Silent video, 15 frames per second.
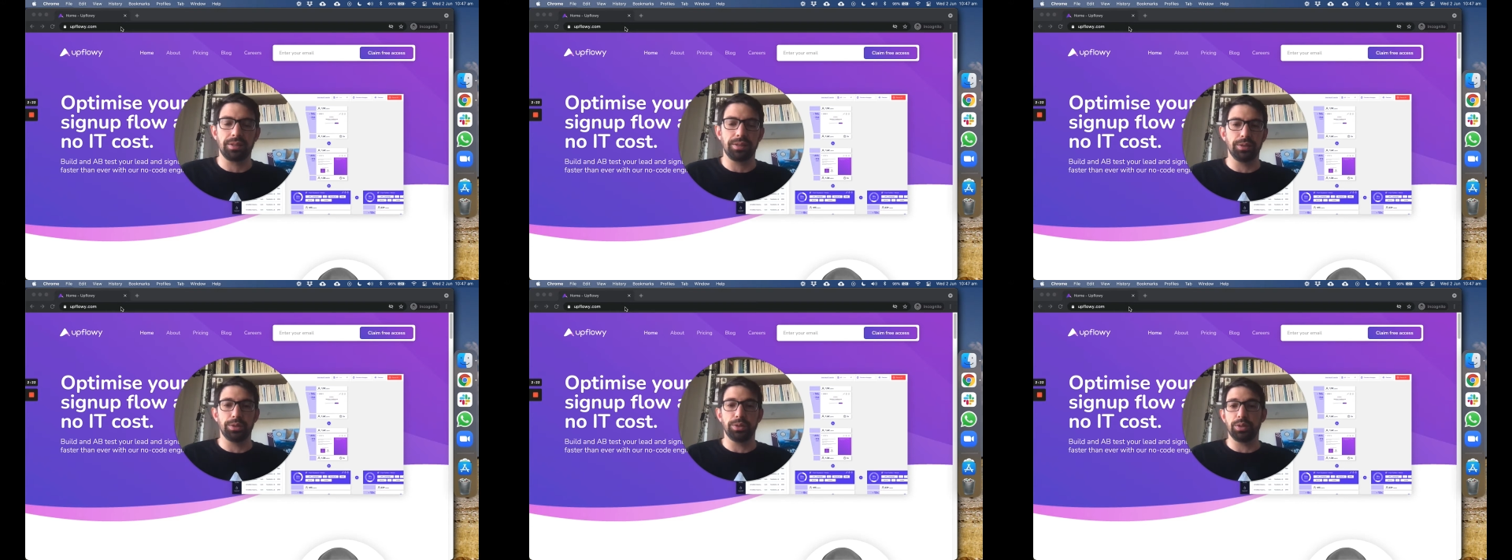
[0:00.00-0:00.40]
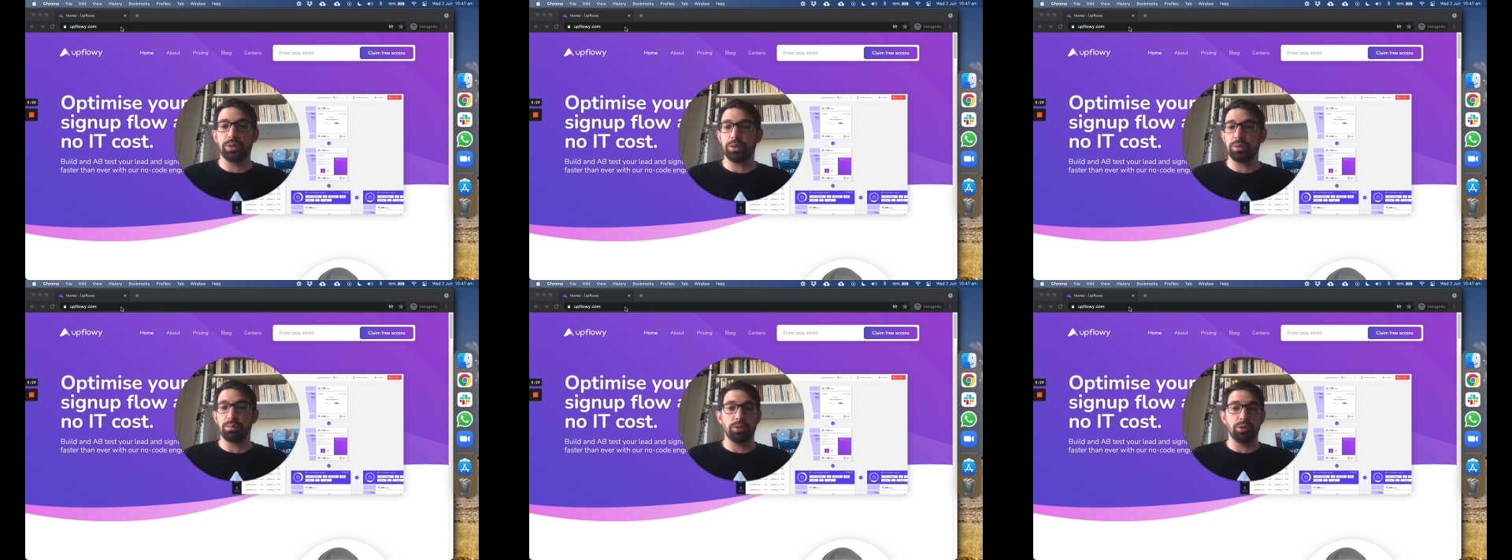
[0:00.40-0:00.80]
a
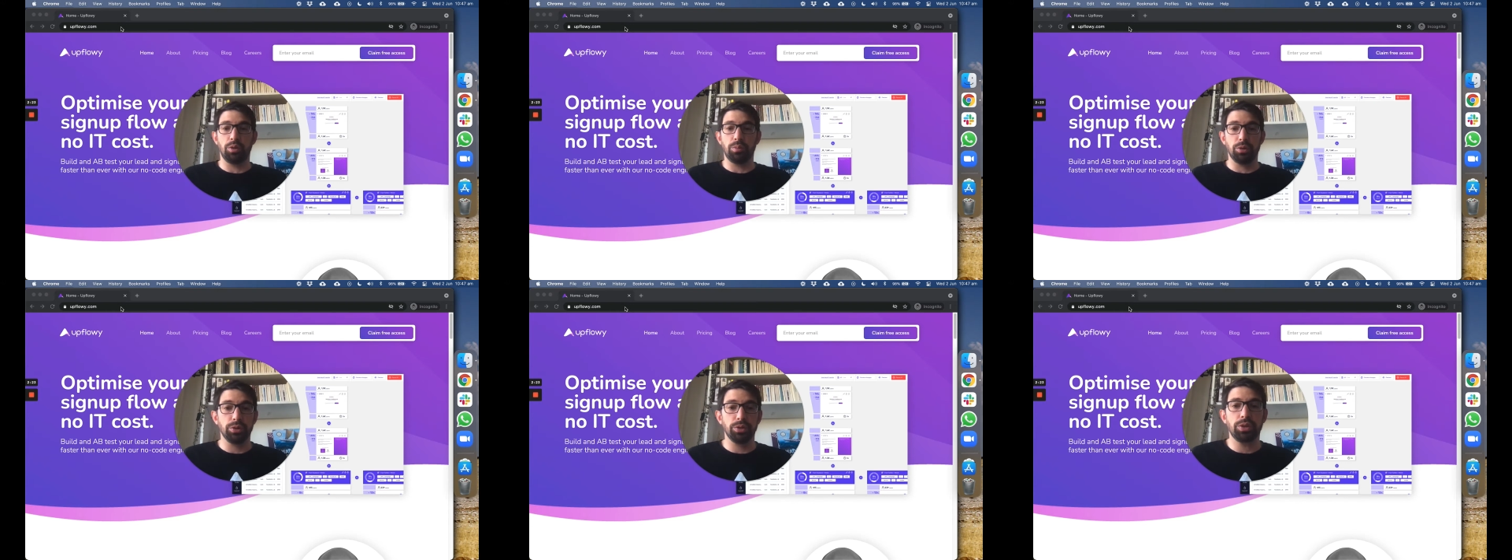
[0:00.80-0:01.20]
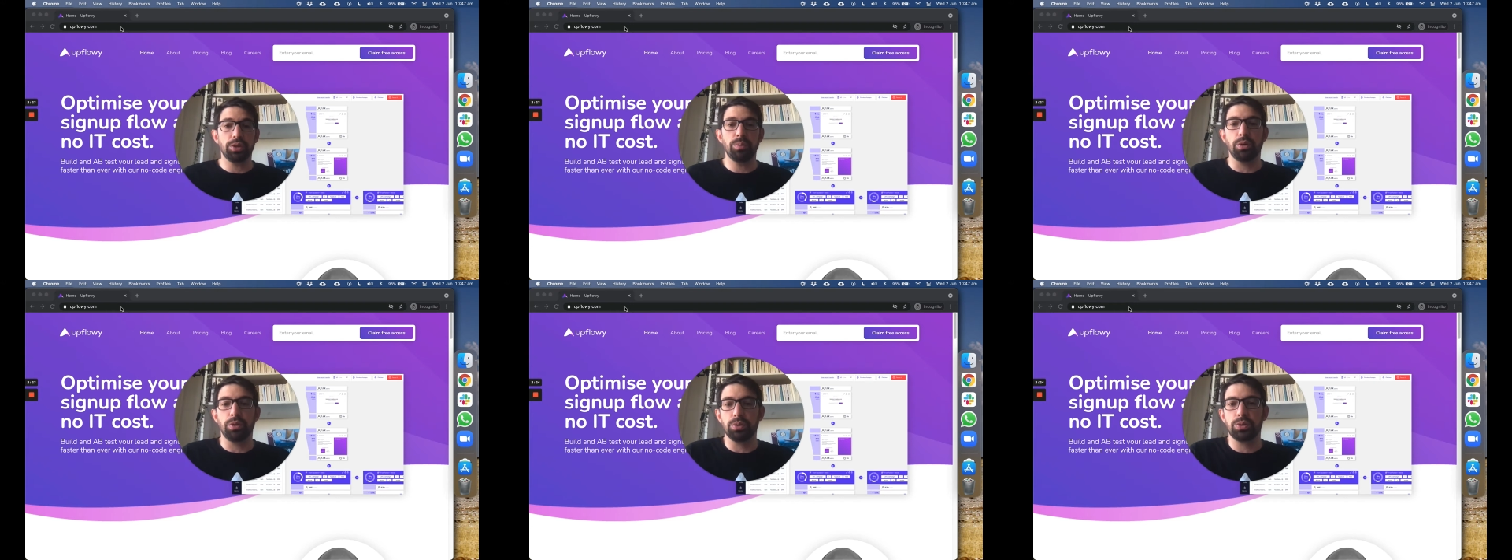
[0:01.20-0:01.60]
normal user,
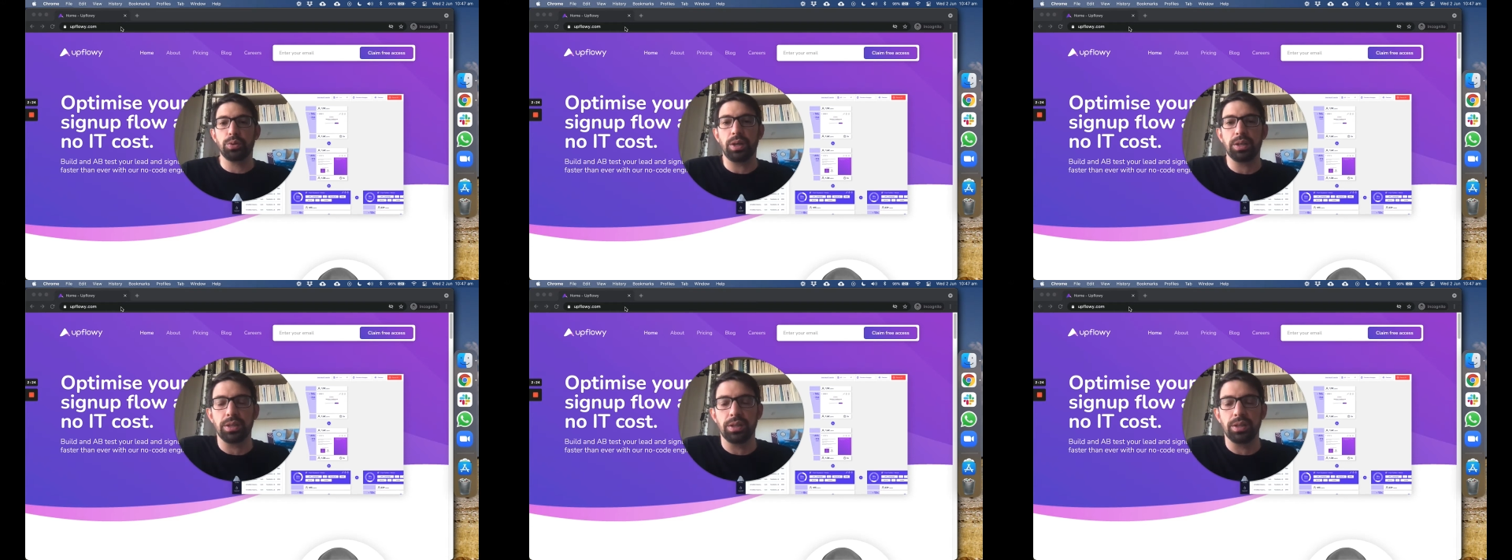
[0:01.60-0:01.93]
but also as a